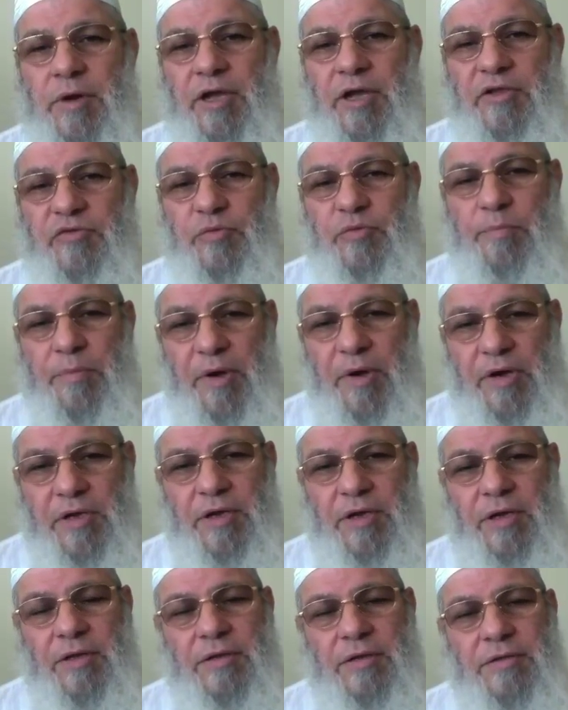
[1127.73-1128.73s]
Bayis with
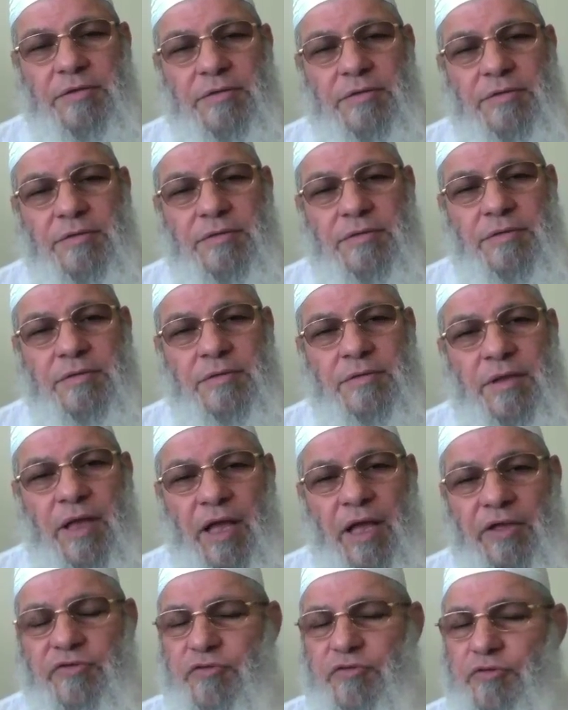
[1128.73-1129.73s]
barakah
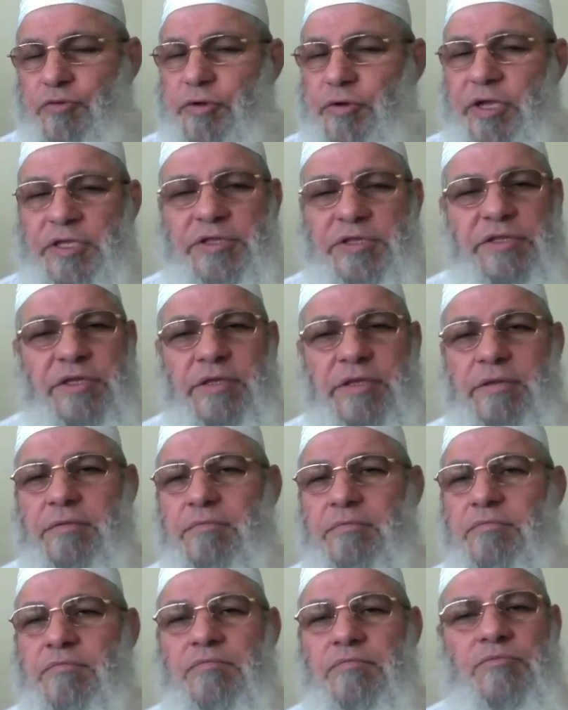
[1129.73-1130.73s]
has no
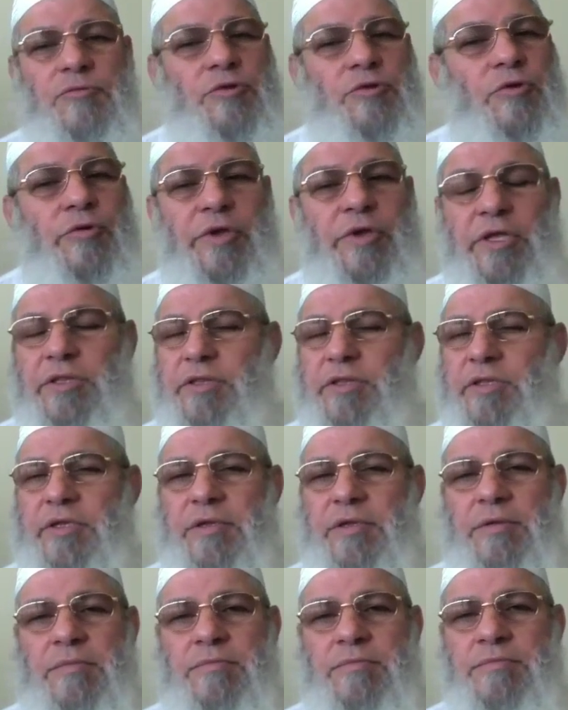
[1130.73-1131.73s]
ending, no
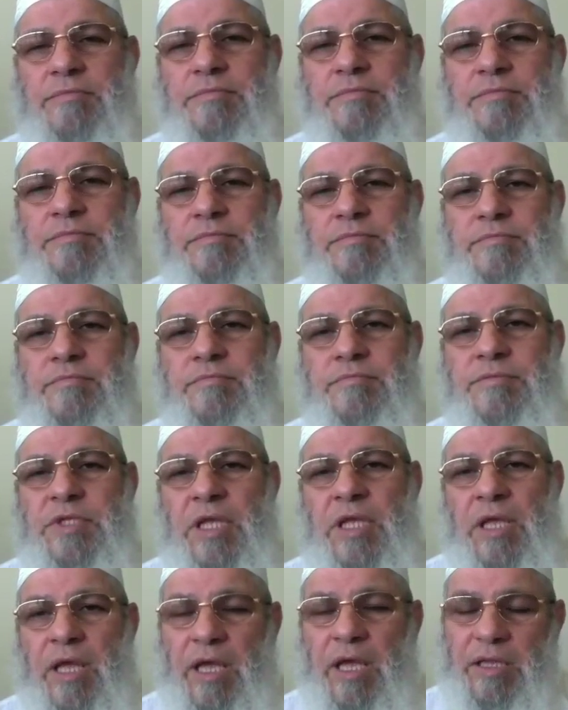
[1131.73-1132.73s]
ending.
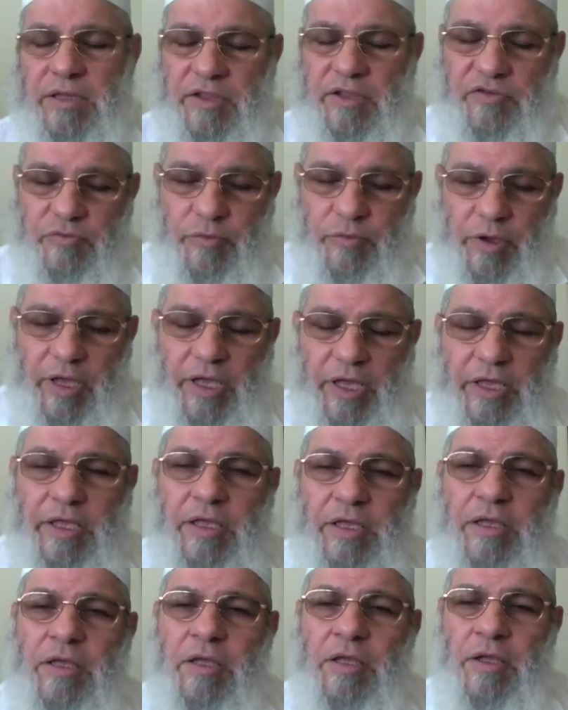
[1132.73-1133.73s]
And this
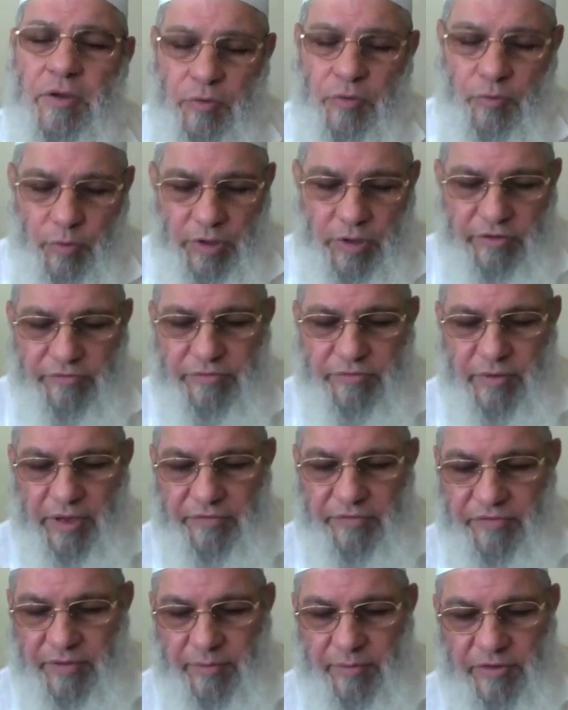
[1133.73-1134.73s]
why one of
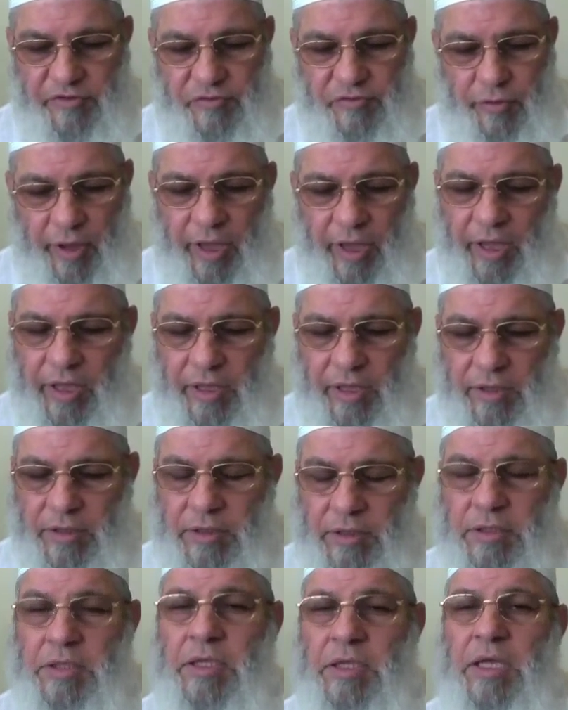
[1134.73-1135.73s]
my famous dua,
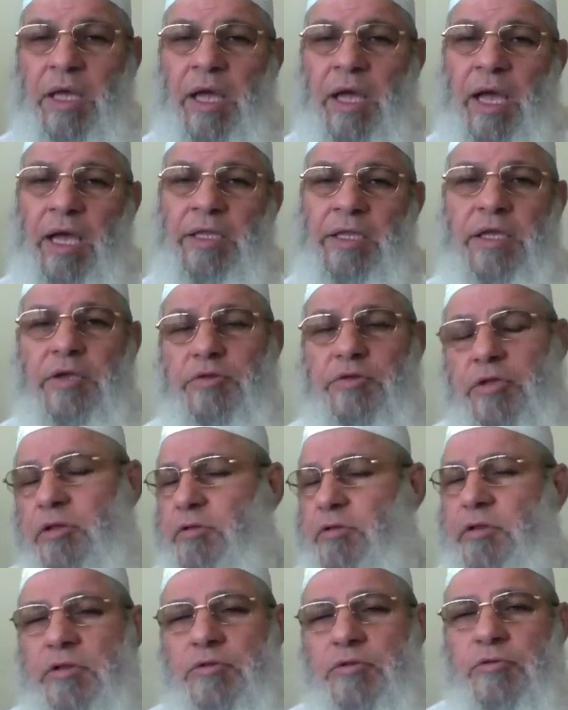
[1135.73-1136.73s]
and I
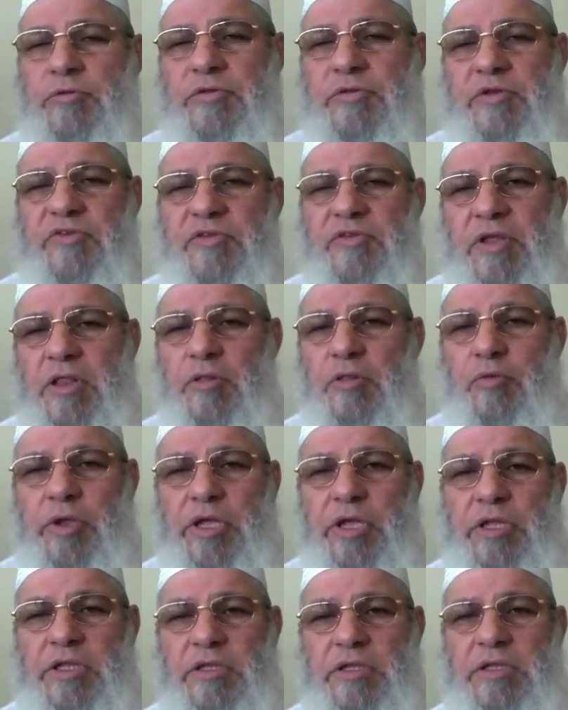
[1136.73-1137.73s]
tell you the truth, is not
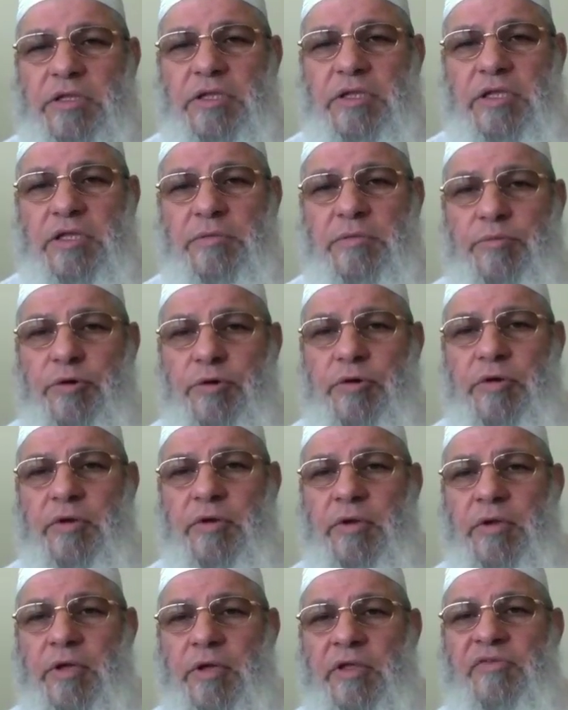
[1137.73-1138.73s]
located in any
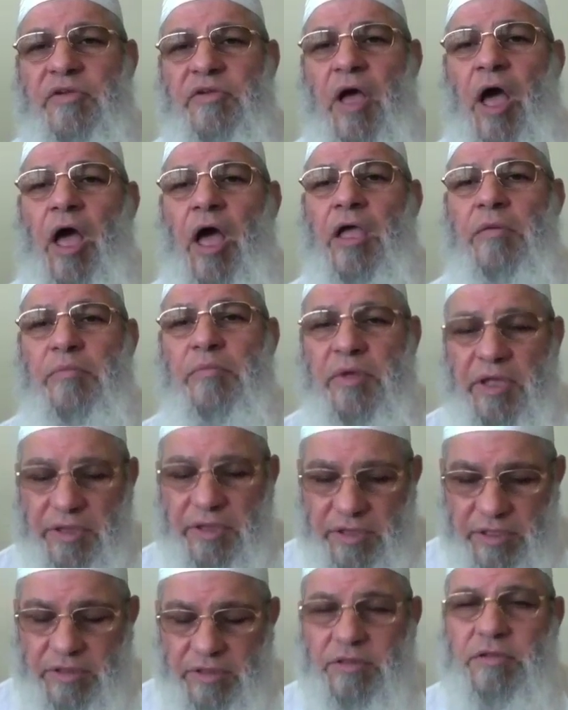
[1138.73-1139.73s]
book, is I
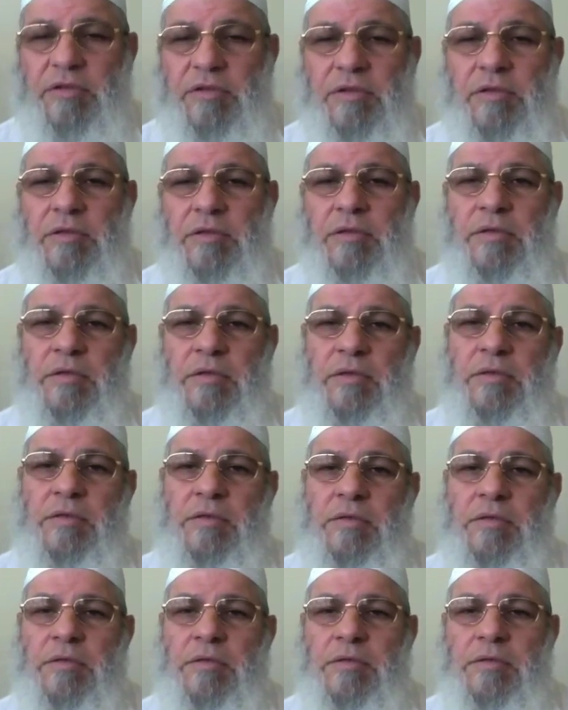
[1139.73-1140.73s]
made it.
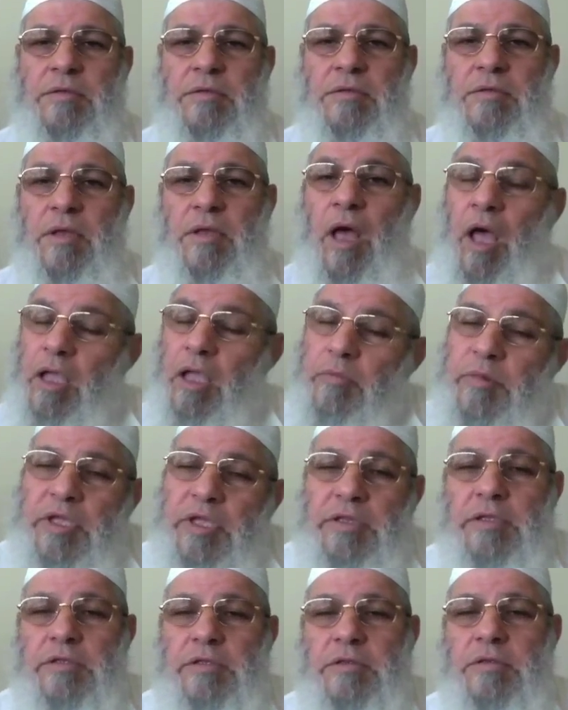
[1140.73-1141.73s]
I
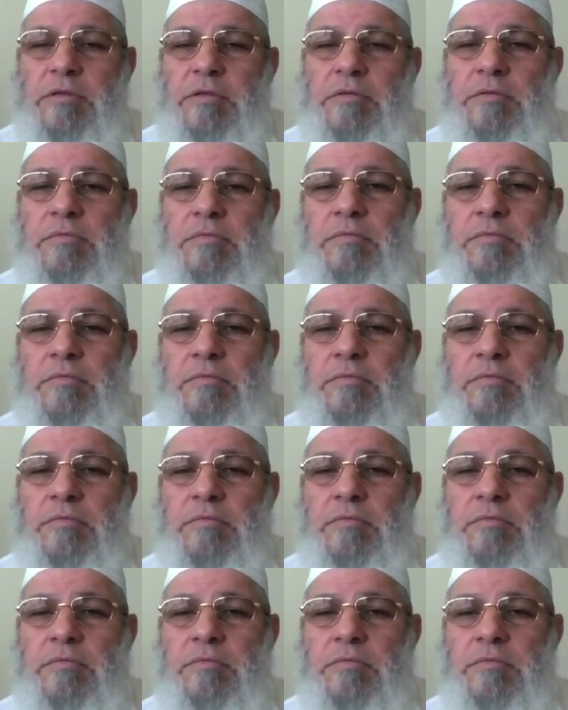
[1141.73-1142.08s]
made it.